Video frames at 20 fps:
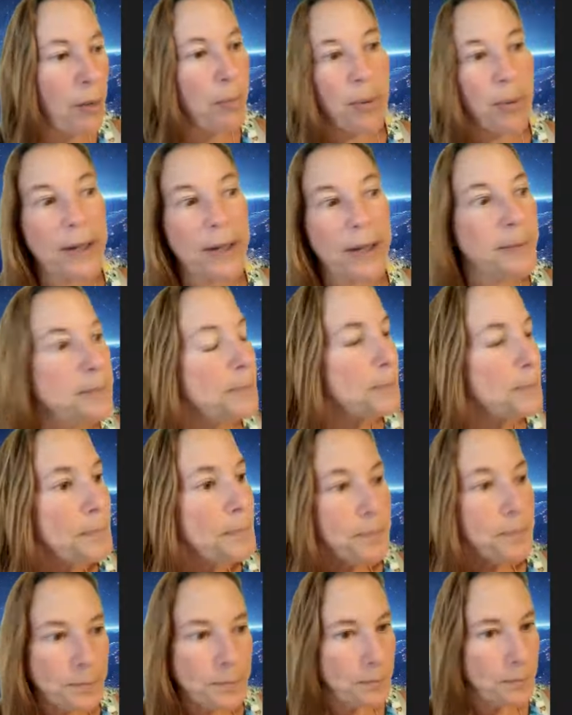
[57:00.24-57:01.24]
it, but
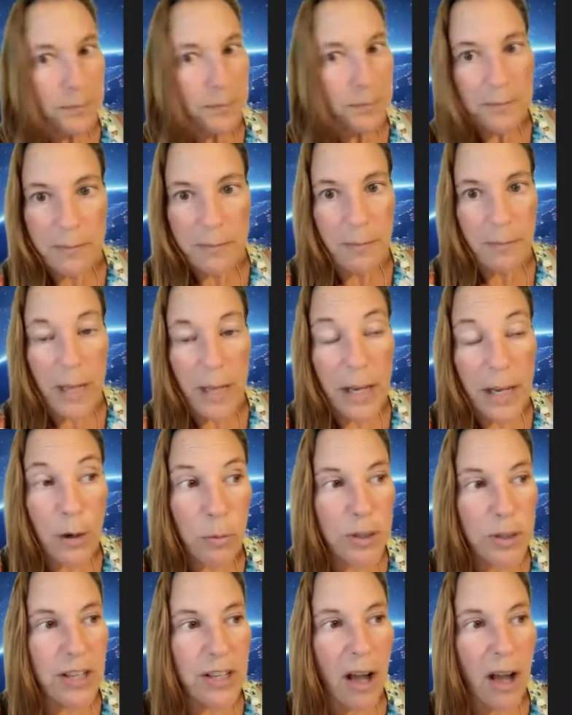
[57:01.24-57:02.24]
it
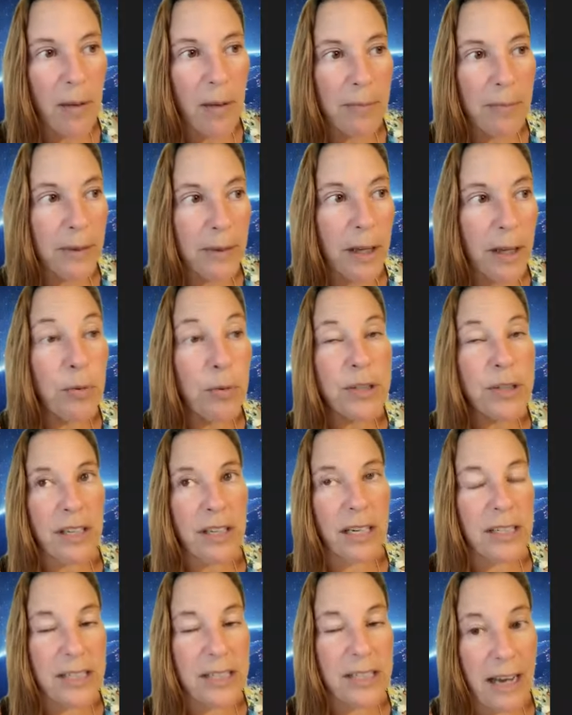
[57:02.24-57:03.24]
was um it was
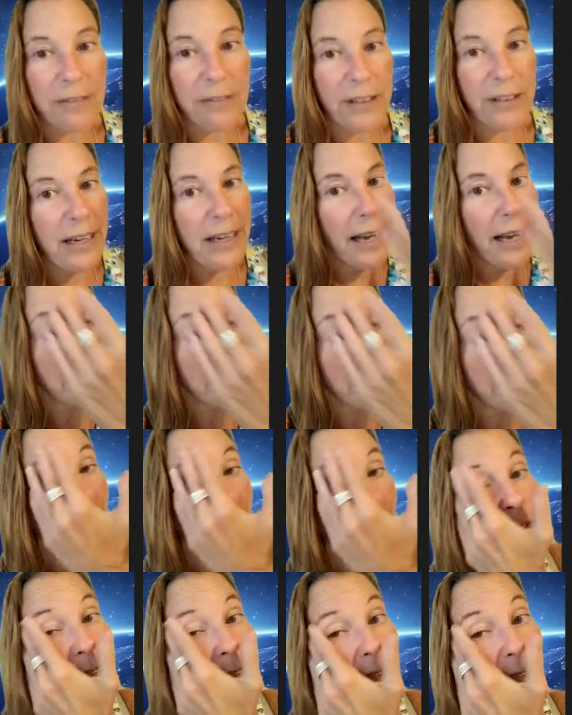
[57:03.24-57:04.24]
like definitely next
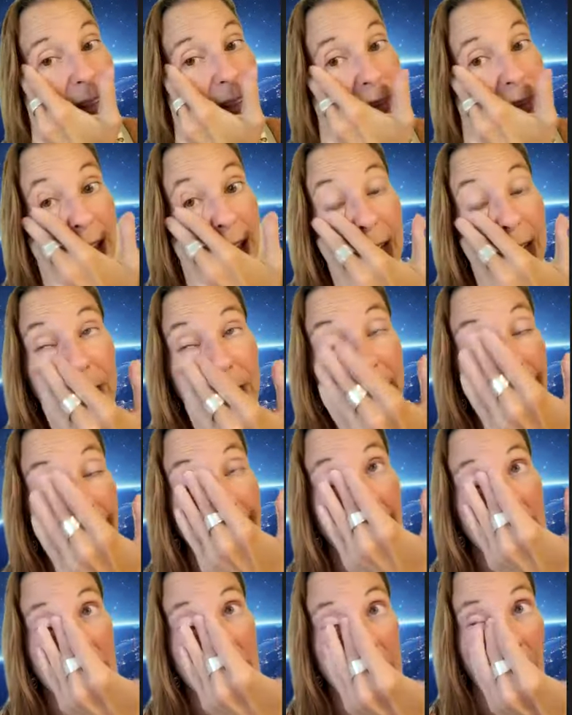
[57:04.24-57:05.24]
level. Definitely
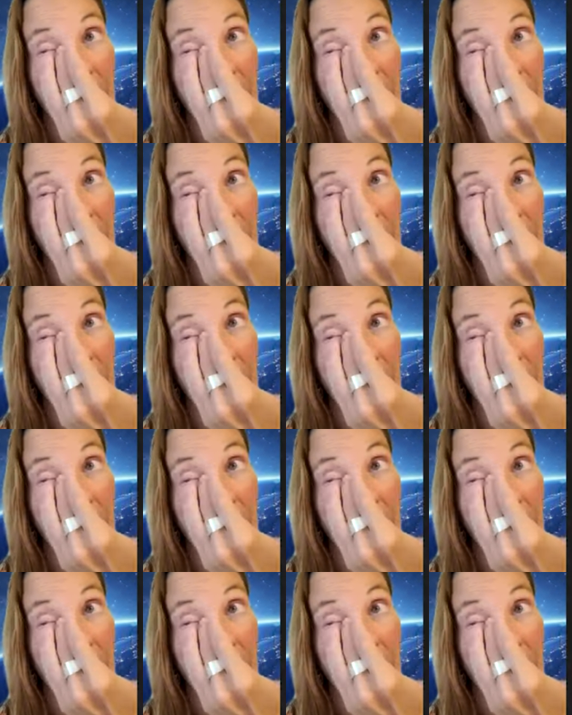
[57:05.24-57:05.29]
next